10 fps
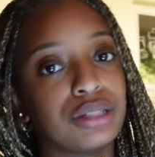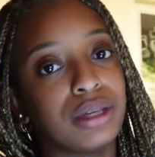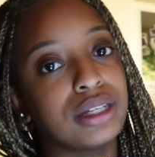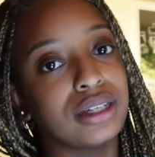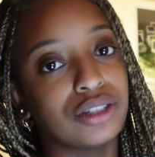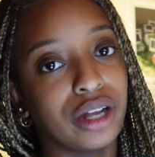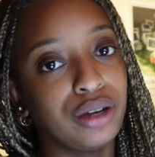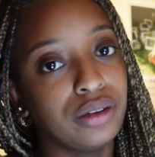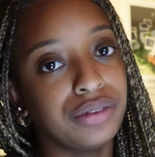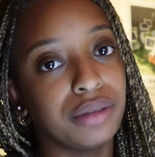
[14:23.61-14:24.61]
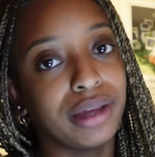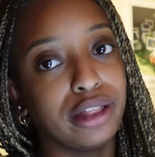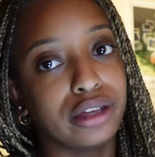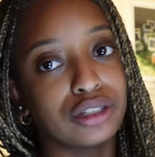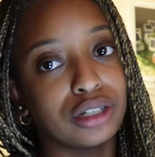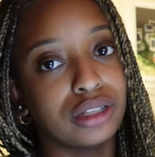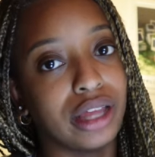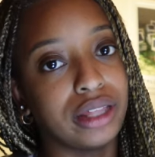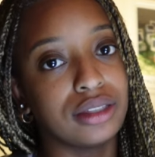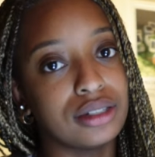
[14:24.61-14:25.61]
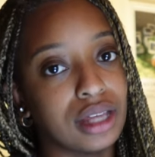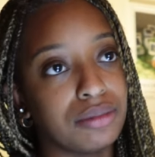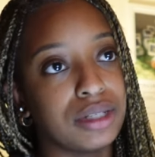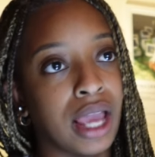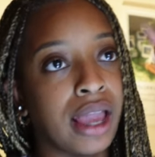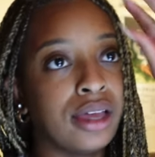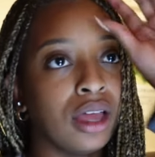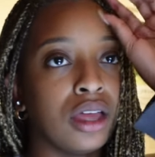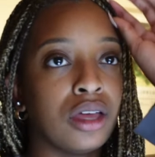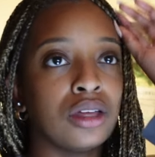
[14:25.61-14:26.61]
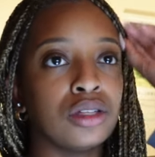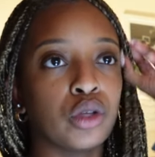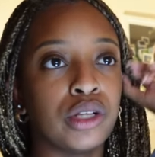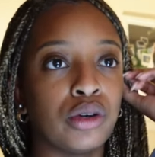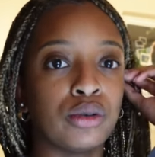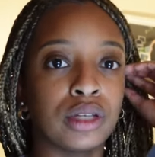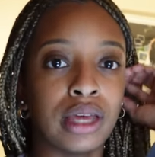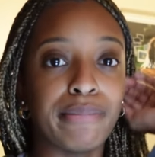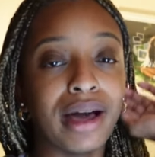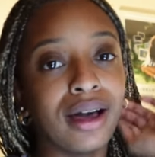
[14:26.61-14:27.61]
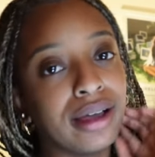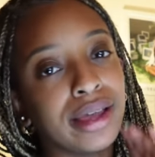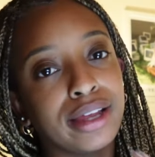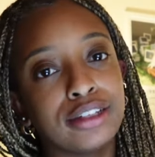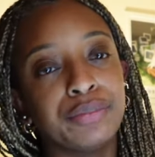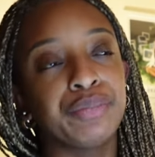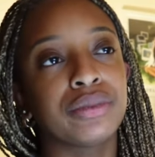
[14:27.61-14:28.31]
because I try to review my lecture like the same day so I don't get behind,